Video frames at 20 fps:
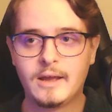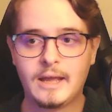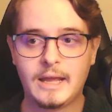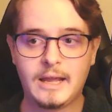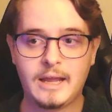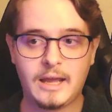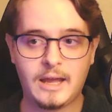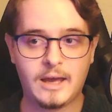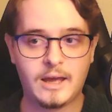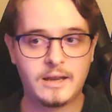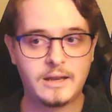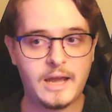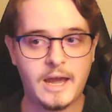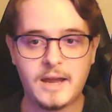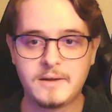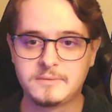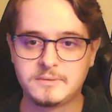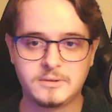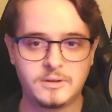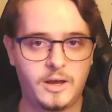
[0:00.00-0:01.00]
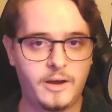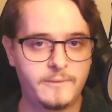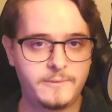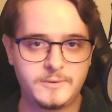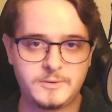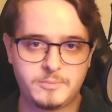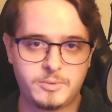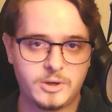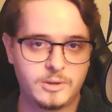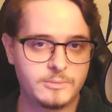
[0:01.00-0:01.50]
And I've
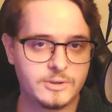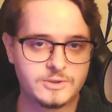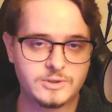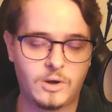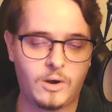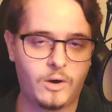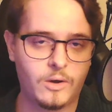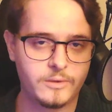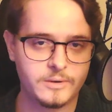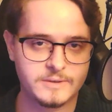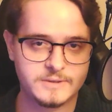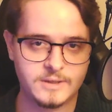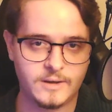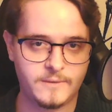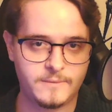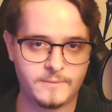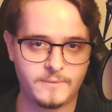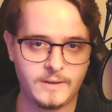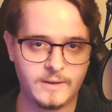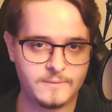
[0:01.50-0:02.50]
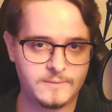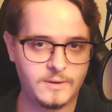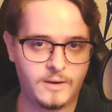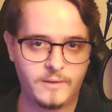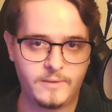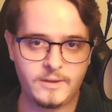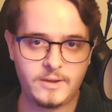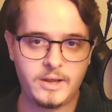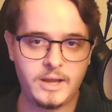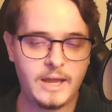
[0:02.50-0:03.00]
loved pretty much all their stuff they've
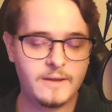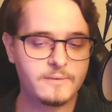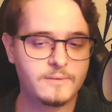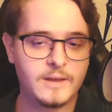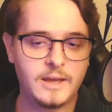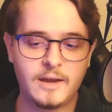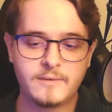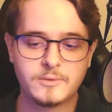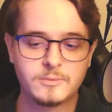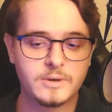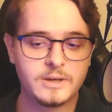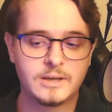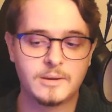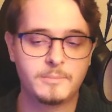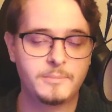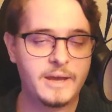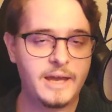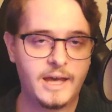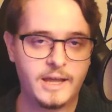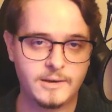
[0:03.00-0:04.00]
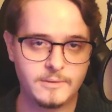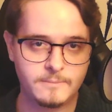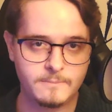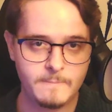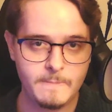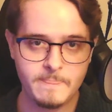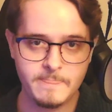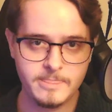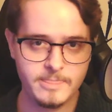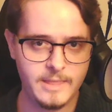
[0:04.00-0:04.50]
done. They haven't written a bad
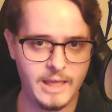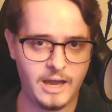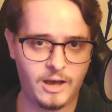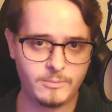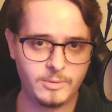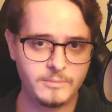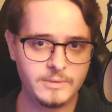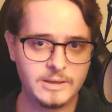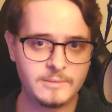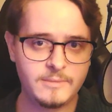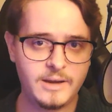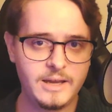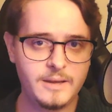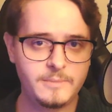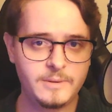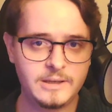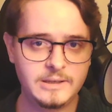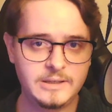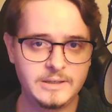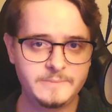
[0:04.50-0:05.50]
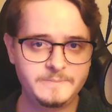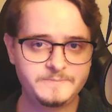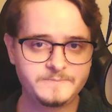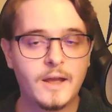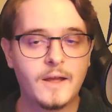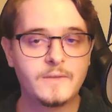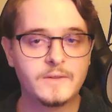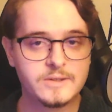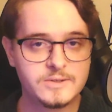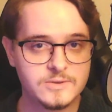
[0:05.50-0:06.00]
album in my opinion.
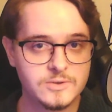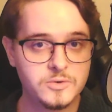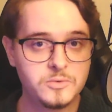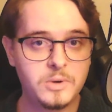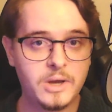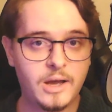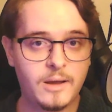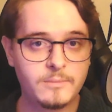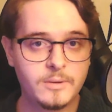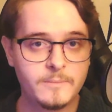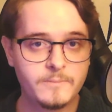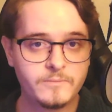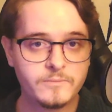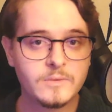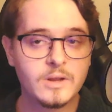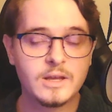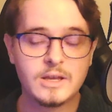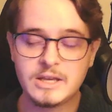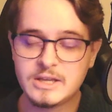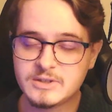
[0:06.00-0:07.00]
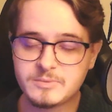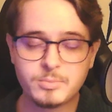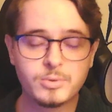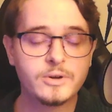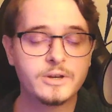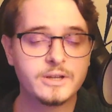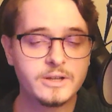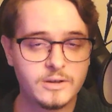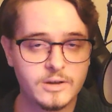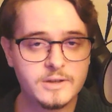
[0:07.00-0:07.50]
And this new album is
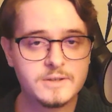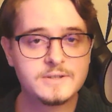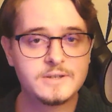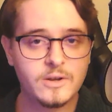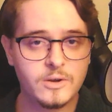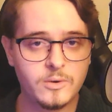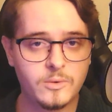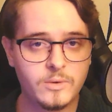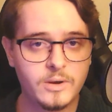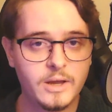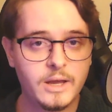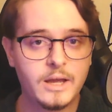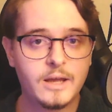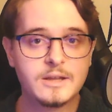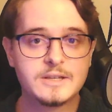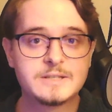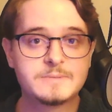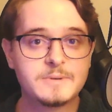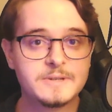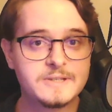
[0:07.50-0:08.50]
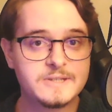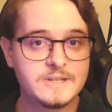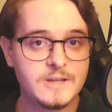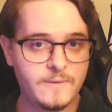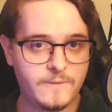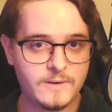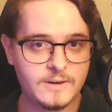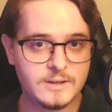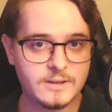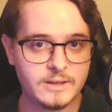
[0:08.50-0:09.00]
pretty good too.
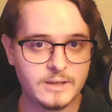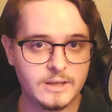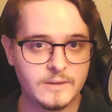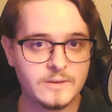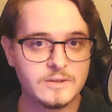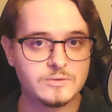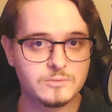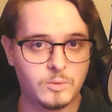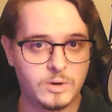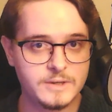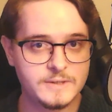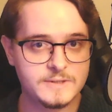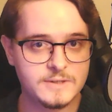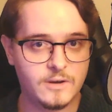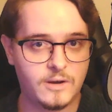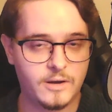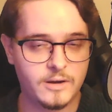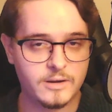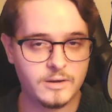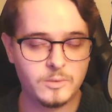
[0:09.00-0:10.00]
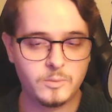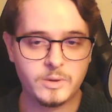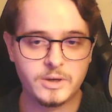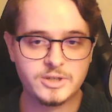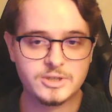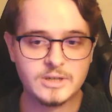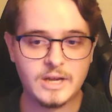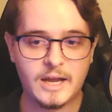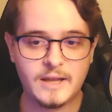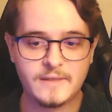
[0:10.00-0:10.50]
Specifically, this one song,
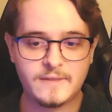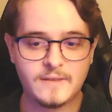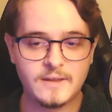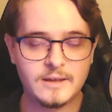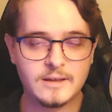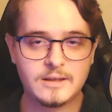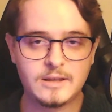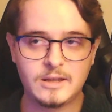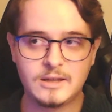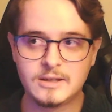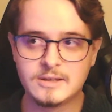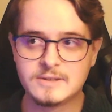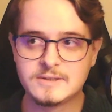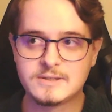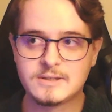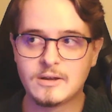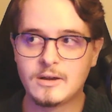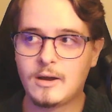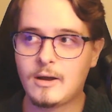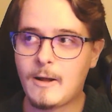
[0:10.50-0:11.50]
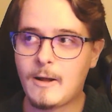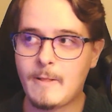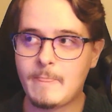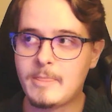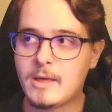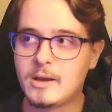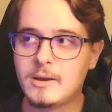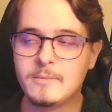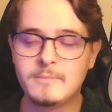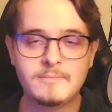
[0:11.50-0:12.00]
which I think is
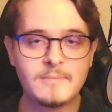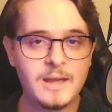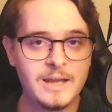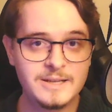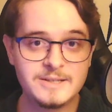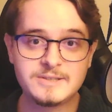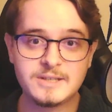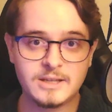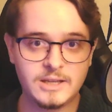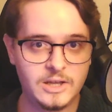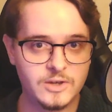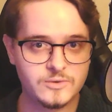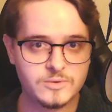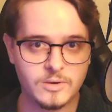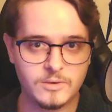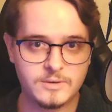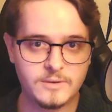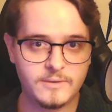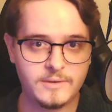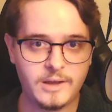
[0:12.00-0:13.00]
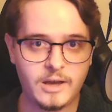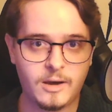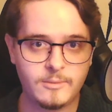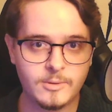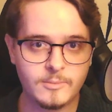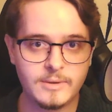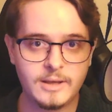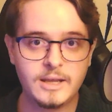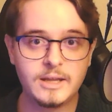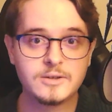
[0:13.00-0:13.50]
an amazing intro to the
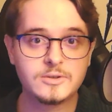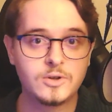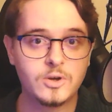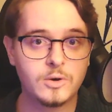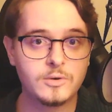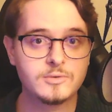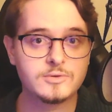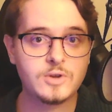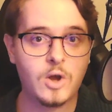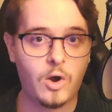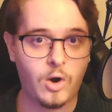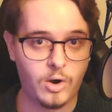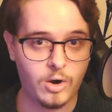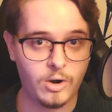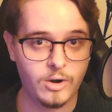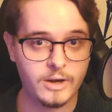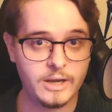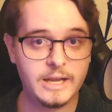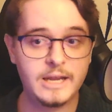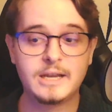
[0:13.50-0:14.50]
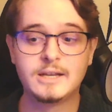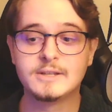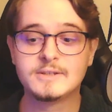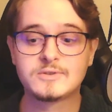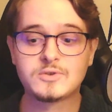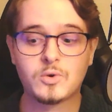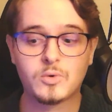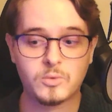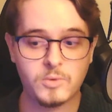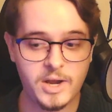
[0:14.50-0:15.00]
album. It goes hard. It is
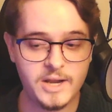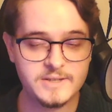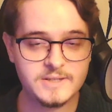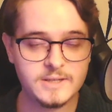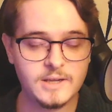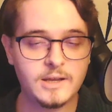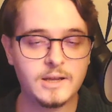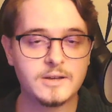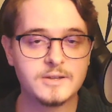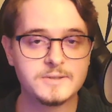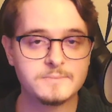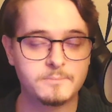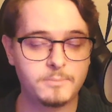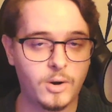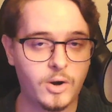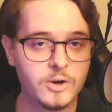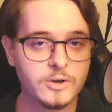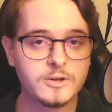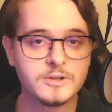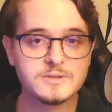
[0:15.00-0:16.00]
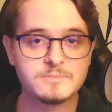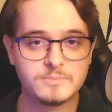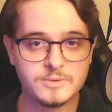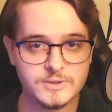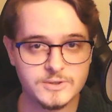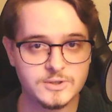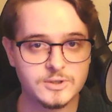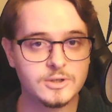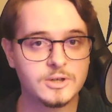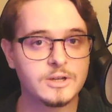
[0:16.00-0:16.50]
crazy. It is bonkers
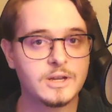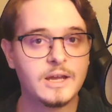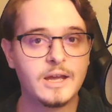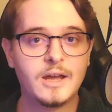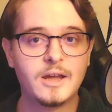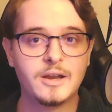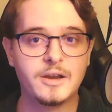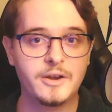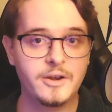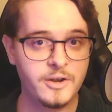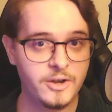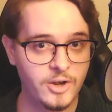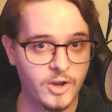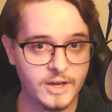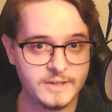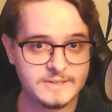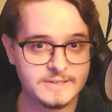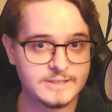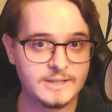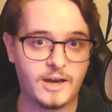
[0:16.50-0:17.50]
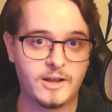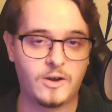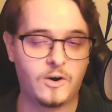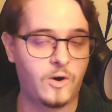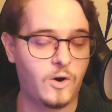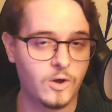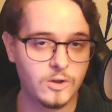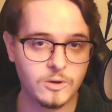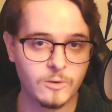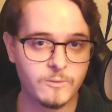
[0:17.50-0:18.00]
berserk. Nuts kind of
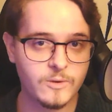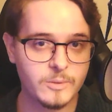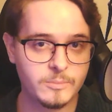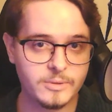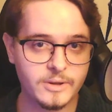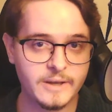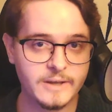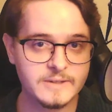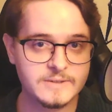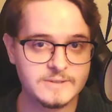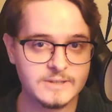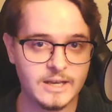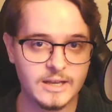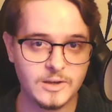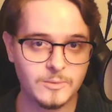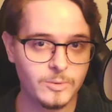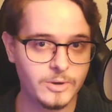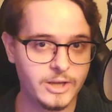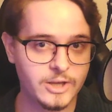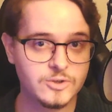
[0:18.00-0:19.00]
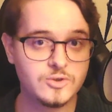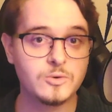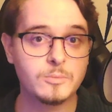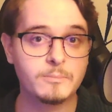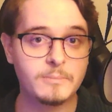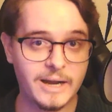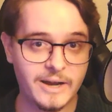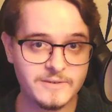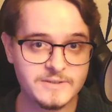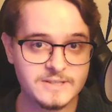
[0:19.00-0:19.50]
all over the place, and it will get you
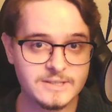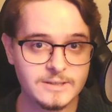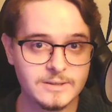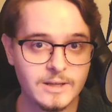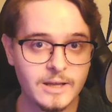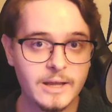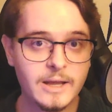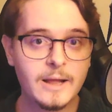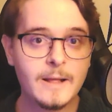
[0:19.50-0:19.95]
bouncing.